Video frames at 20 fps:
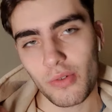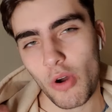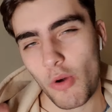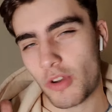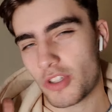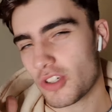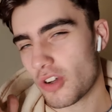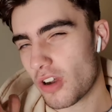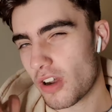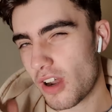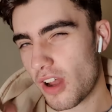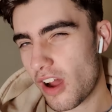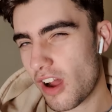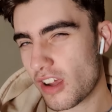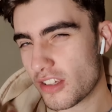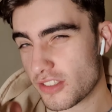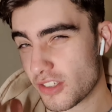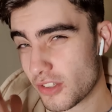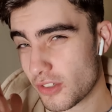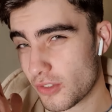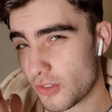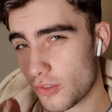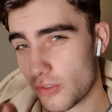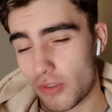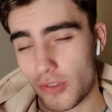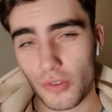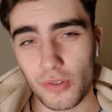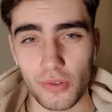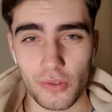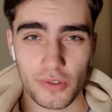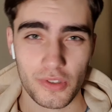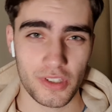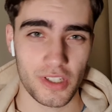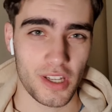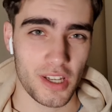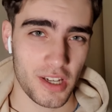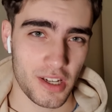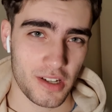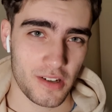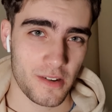What was your last Google
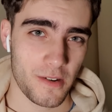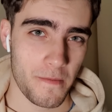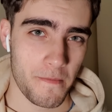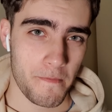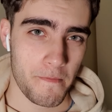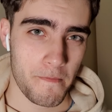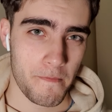search?